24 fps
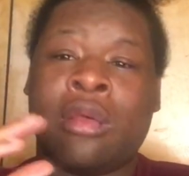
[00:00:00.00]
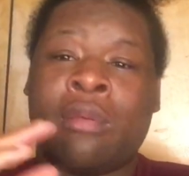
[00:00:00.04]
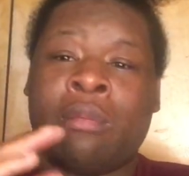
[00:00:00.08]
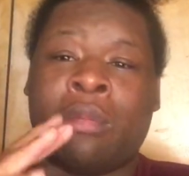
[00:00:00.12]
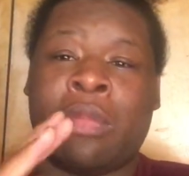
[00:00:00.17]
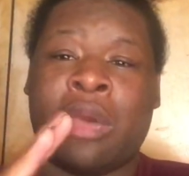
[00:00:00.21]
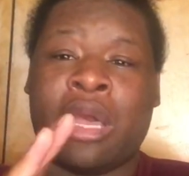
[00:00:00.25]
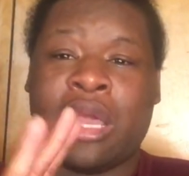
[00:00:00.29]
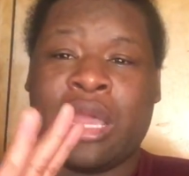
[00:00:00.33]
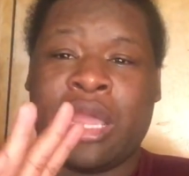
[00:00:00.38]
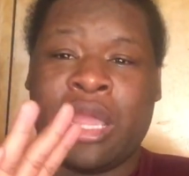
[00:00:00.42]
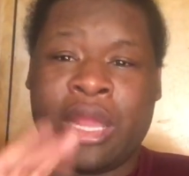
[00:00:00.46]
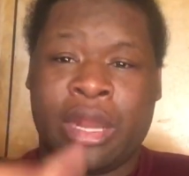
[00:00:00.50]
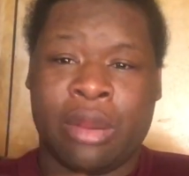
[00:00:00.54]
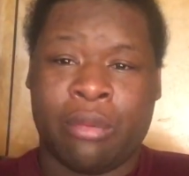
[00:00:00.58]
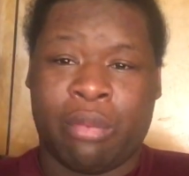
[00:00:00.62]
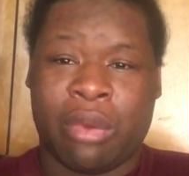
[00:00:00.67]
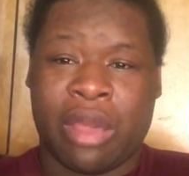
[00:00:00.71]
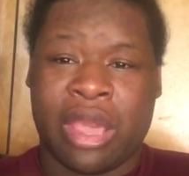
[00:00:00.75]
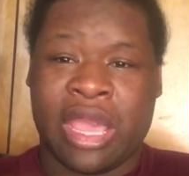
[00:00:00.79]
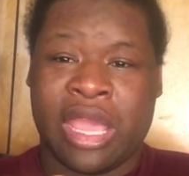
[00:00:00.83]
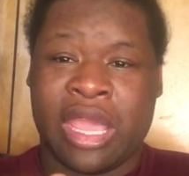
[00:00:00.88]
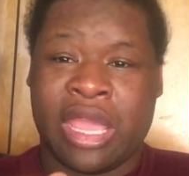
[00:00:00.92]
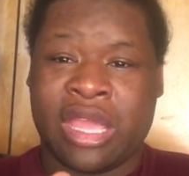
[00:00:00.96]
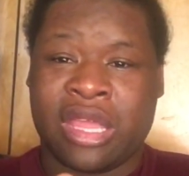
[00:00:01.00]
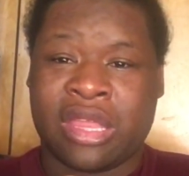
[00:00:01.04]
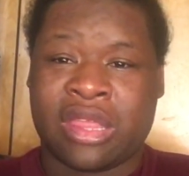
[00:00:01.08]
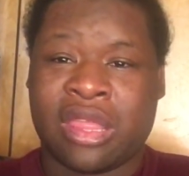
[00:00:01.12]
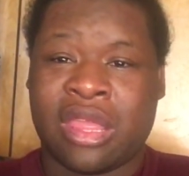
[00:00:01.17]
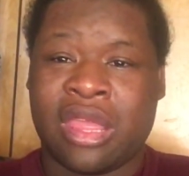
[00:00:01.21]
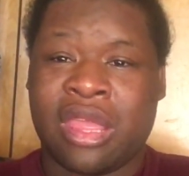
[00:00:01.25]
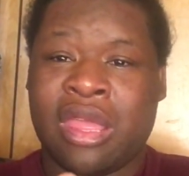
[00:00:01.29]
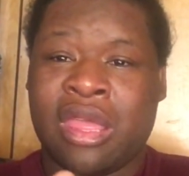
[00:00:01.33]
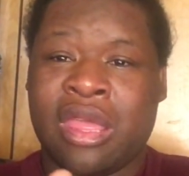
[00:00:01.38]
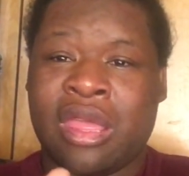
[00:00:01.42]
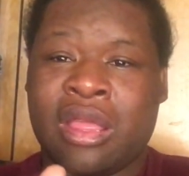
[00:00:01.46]
But anyways.
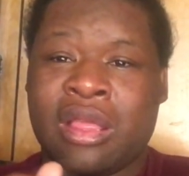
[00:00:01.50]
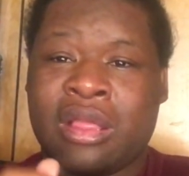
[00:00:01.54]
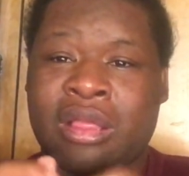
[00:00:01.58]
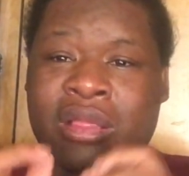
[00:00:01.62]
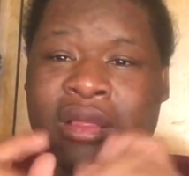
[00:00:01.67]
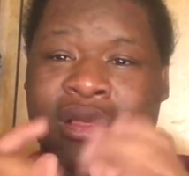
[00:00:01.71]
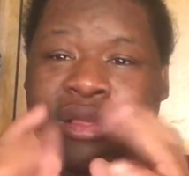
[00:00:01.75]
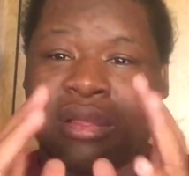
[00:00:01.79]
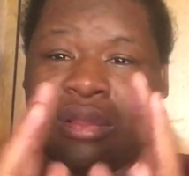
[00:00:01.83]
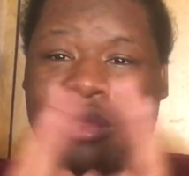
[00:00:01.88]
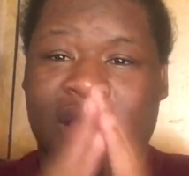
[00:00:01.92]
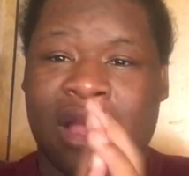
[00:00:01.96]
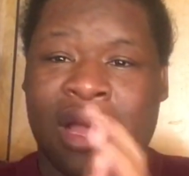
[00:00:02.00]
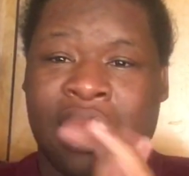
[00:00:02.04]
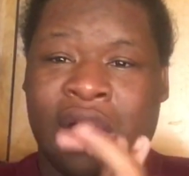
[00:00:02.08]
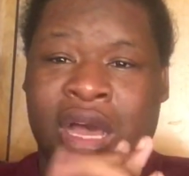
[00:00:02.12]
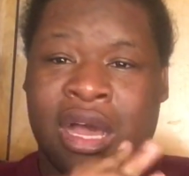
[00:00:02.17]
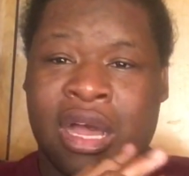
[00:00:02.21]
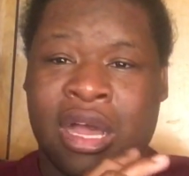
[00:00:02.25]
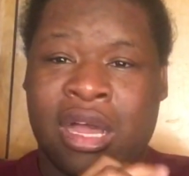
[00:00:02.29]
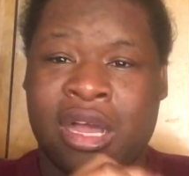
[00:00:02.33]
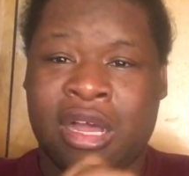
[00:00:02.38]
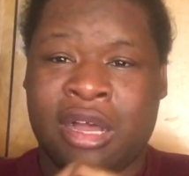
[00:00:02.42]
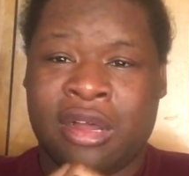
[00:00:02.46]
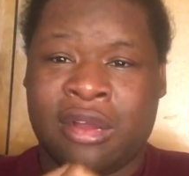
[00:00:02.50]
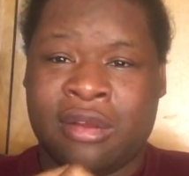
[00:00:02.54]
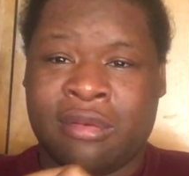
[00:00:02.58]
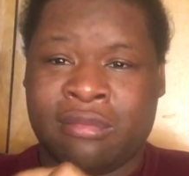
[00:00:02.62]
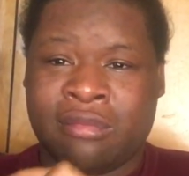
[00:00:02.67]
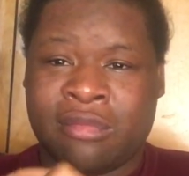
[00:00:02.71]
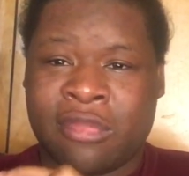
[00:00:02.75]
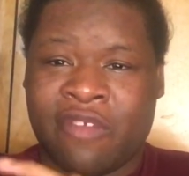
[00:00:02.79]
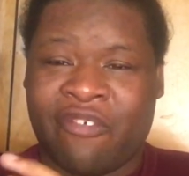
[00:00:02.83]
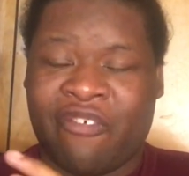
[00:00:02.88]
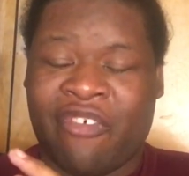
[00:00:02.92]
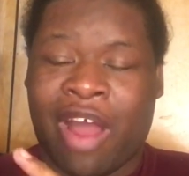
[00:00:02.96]

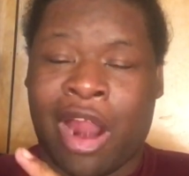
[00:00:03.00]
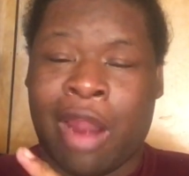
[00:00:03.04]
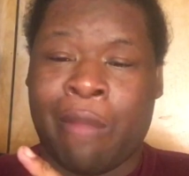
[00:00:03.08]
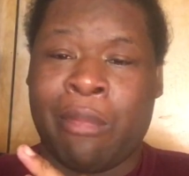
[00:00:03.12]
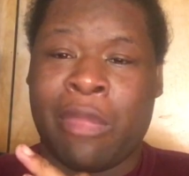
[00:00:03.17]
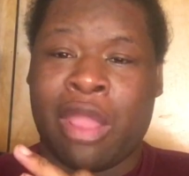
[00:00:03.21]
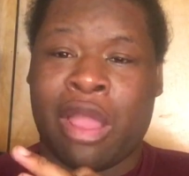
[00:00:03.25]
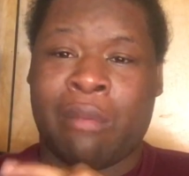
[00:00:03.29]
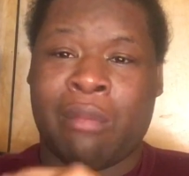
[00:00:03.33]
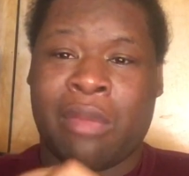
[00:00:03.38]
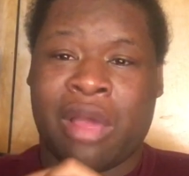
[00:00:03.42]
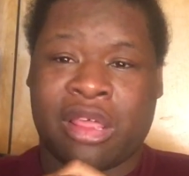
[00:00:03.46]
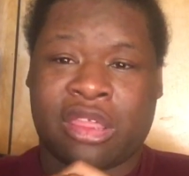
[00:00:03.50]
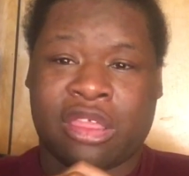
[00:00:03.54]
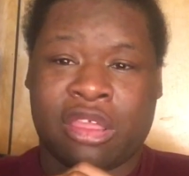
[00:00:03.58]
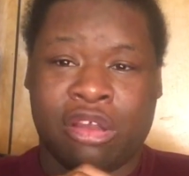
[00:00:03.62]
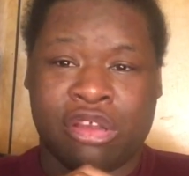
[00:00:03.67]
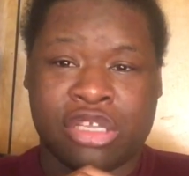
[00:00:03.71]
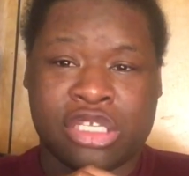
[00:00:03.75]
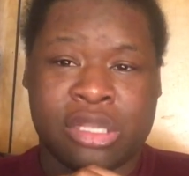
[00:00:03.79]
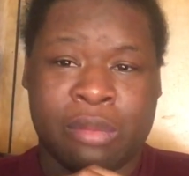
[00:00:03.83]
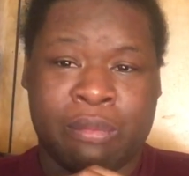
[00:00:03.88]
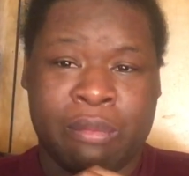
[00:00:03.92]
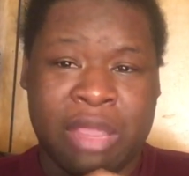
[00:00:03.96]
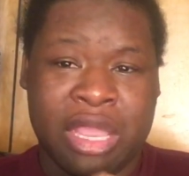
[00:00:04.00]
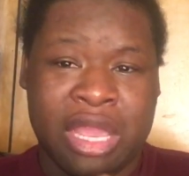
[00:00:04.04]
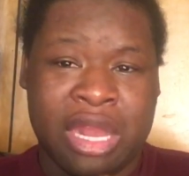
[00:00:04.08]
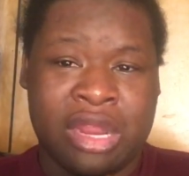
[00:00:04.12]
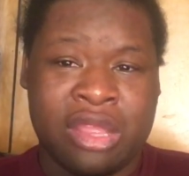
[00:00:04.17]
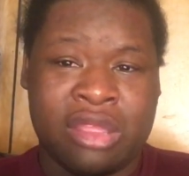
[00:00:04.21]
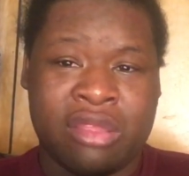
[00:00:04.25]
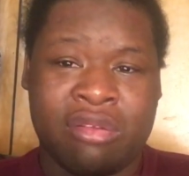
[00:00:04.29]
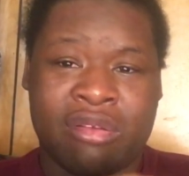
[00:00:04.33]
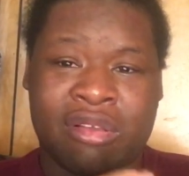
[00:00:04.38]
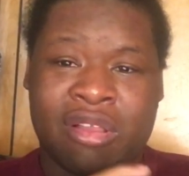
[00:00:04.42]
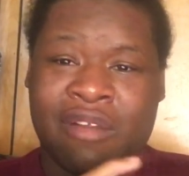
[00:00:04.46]
Um, follow me on my social media.
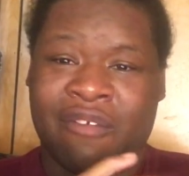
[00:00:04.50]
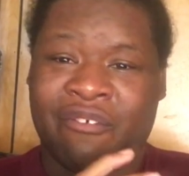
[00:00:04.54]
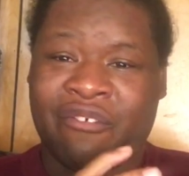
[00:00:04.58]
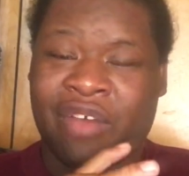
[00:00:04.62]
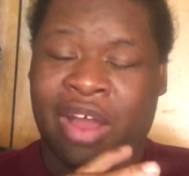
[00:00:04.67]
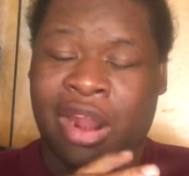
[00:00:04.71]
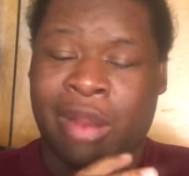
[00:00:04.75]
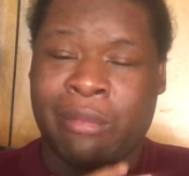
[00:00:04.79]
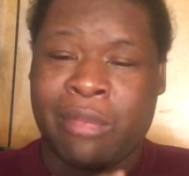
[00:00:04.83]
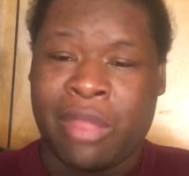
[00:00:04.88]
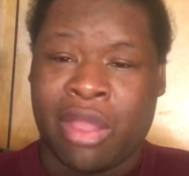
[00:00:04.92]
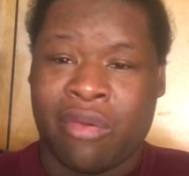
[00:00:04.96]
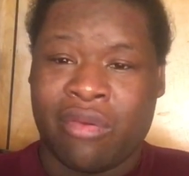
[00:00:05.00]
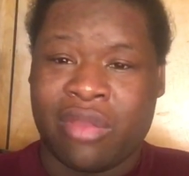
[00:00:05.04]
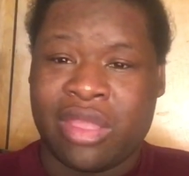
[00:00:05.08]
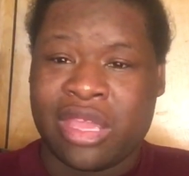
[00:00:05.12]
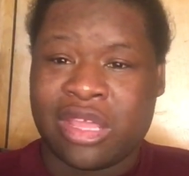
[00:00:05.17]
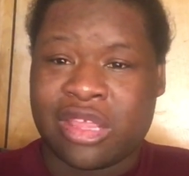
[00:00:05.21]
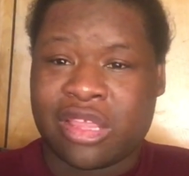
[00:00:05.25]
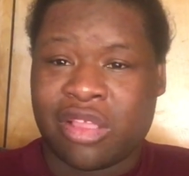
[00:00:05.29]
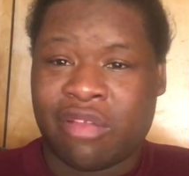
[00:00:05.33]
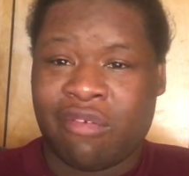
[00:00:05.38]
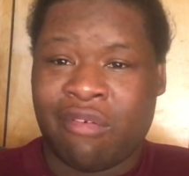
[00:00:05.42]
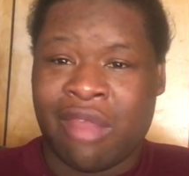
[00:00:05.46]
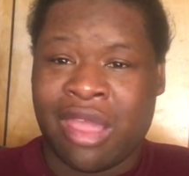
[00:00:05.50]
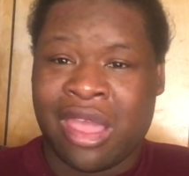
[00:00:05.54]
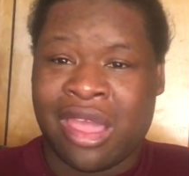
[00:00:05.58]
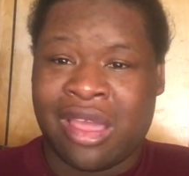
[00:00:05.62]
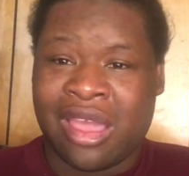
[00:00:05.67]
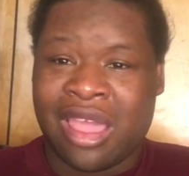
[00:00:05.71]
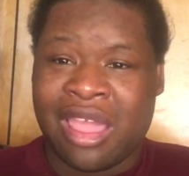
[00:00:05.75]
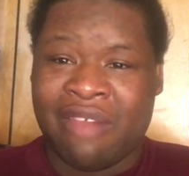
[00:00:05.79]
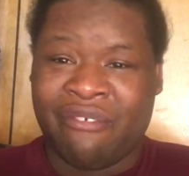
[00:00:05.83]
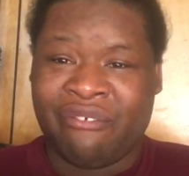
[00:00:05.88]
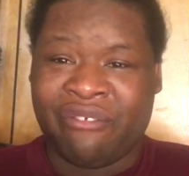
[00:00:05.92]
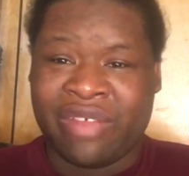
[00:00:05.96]
You can follow me on
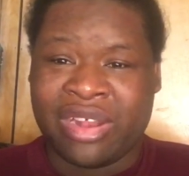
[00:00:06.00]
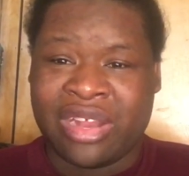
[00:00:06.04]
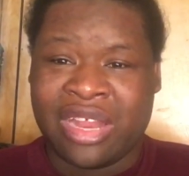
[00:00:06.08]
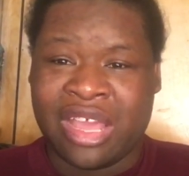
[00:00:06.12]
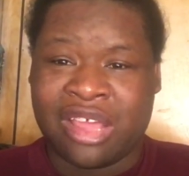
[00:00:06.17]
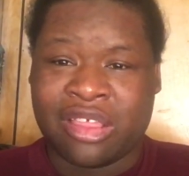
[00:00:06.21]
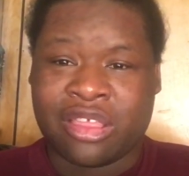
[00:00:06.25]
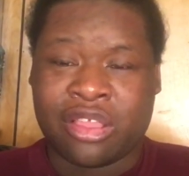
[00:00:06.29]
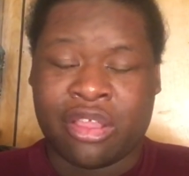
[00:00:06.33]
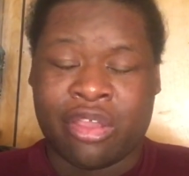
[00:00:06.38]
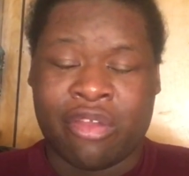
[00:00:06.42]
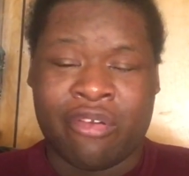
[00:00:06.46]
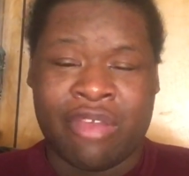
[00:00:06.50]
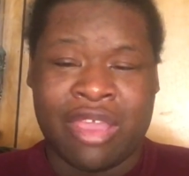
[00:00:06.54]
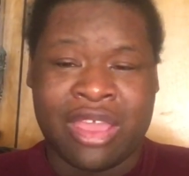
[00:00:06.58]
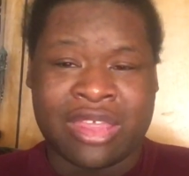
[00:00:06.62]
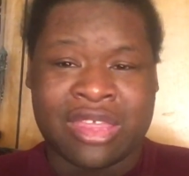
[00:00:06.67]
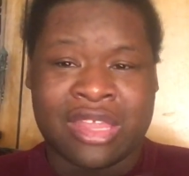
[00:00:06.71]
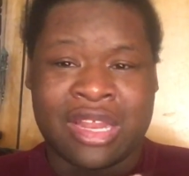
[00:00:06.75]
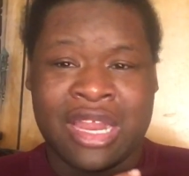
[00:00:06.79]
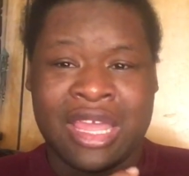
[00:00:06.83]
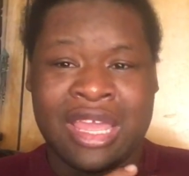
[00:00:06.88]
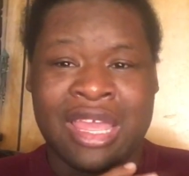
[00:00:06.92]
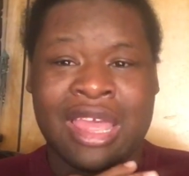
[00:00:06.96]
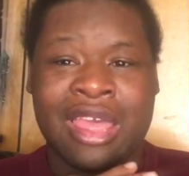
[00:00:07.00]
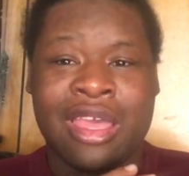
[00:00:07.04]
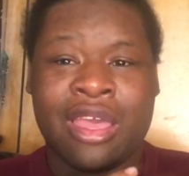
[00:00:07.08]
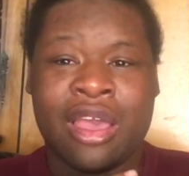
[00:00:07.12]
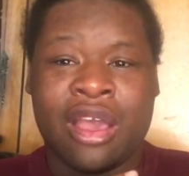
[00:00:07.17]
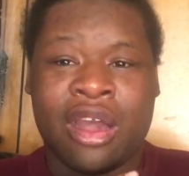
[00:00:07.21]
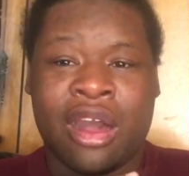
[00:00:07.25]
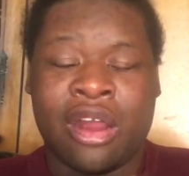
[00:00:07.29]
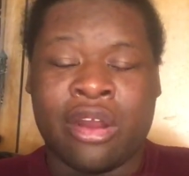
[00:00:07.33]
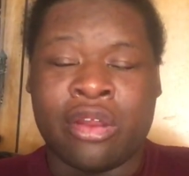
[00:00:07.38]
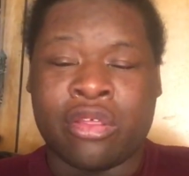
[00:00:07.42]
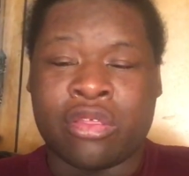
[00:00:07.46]
Instagram at Vanessa Chrisley
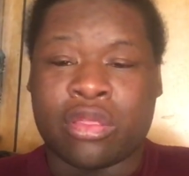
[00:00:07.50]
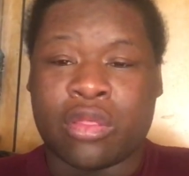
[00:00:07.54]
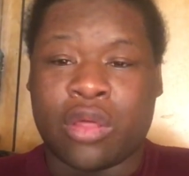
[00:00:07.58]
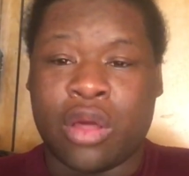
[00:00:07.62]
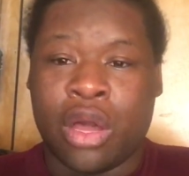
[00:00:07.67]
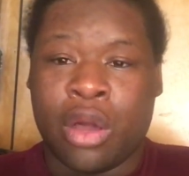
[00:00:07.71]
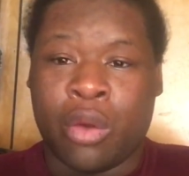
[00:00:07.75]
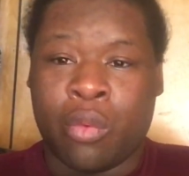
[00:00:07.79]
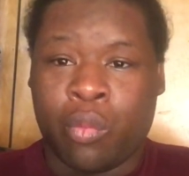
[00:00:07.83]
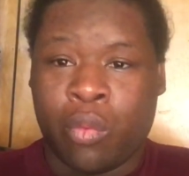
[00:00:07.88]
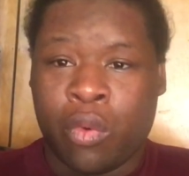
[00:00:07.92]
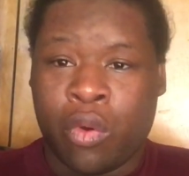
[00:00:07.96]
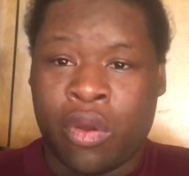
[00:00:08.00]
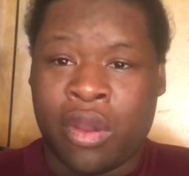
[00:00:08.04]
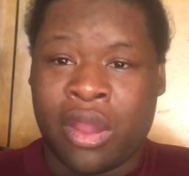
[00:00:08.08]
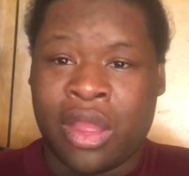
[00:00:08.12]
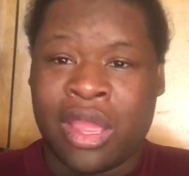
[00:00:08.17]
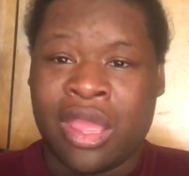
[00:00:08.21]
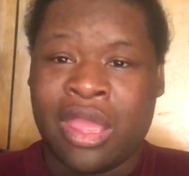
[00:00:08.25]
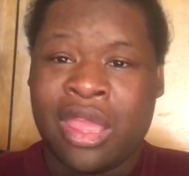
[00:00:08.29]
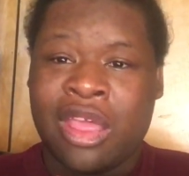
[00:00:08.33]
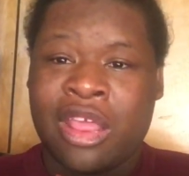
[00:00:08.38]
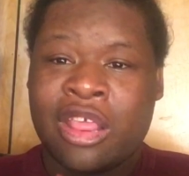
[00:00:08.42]
underscore one.